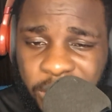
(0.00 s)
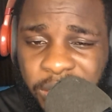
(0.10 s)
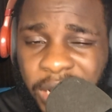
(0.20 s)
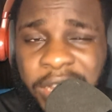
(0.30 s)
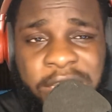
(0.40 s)
and
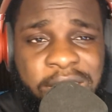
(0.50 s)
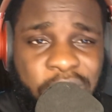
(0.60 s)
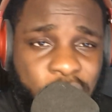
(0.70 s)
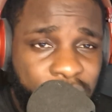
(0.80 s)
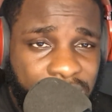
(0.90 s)
how he
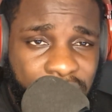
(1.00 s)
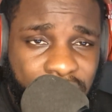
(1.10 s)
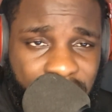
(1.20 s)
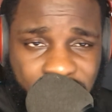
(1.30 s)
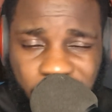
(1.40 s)
sold his
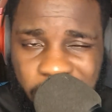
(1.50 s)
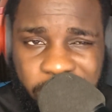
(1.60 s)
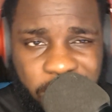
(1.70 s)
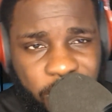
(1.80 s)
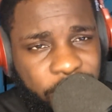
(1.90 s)
nudes
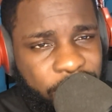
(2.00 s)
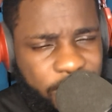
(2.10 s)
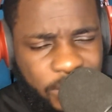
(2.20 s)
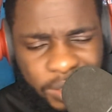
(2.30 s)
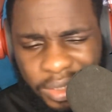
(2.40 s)
online and all
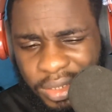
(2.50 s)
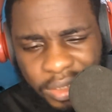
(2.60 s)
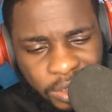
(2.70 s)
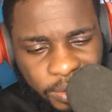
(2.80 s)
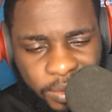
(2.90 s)
those things,
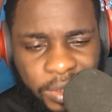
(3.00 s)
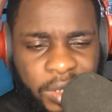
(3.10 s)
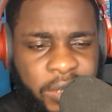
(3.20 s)
you know.